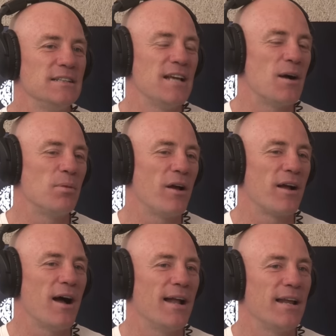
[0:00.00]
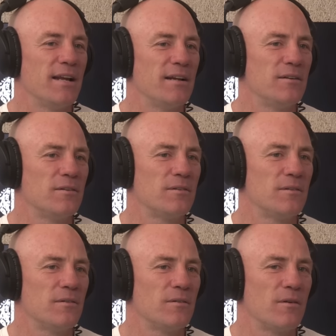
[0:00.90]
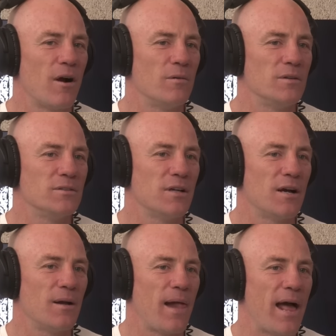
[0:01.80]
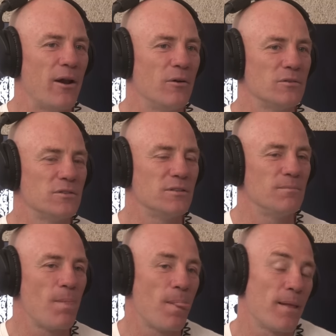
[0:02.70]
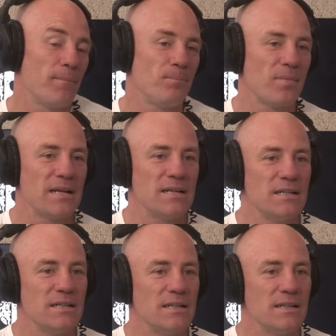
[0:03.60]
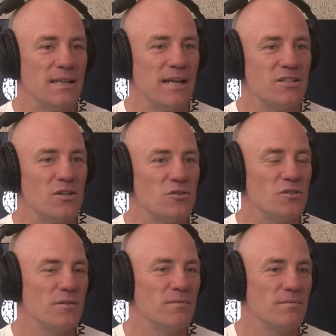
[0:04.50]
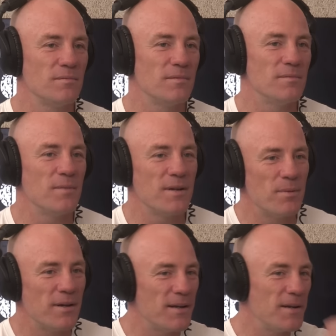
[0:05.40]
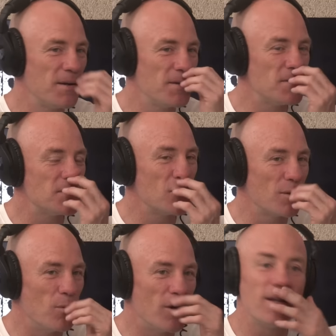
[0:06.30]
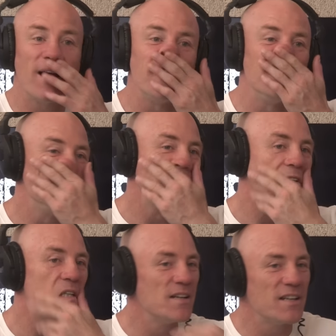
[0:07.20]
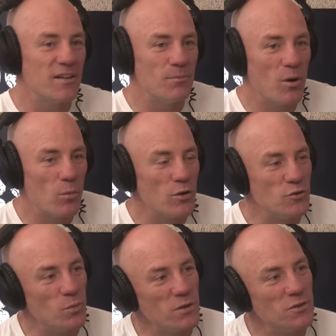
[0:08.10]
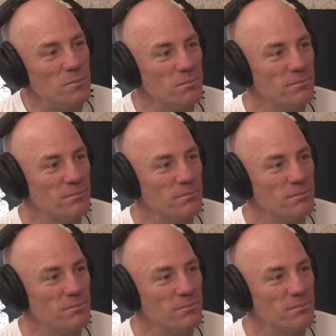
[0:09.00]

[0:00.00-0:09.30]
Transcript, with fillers: the young bloke Harley grow as uh, adults and their children and me, just like my dad, give my words of wisdom.